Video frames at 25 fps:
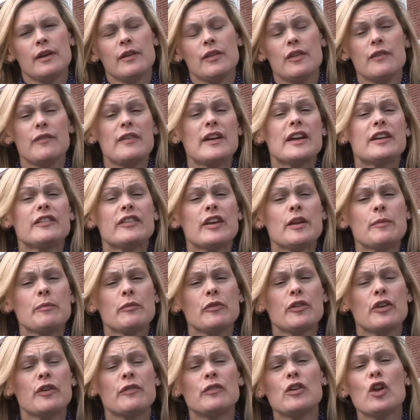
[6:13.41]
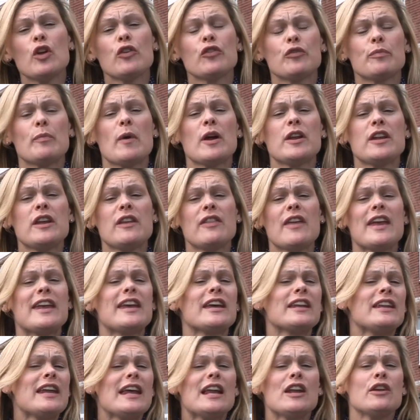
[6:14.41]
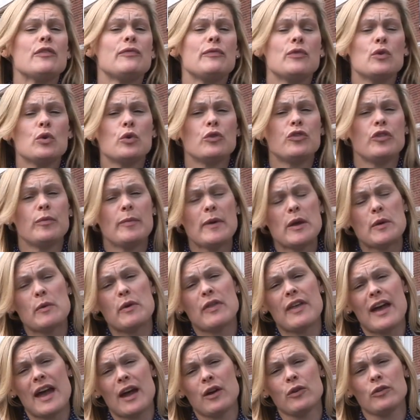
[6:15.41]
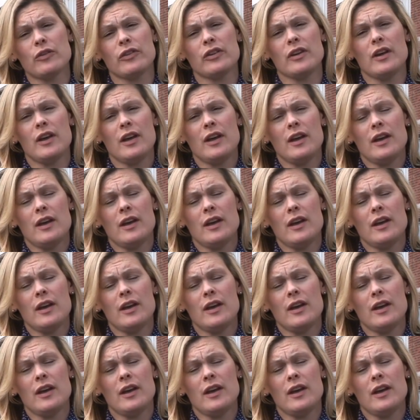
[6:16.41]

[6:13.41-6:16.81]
The victims have lost money they can ill afford to be without,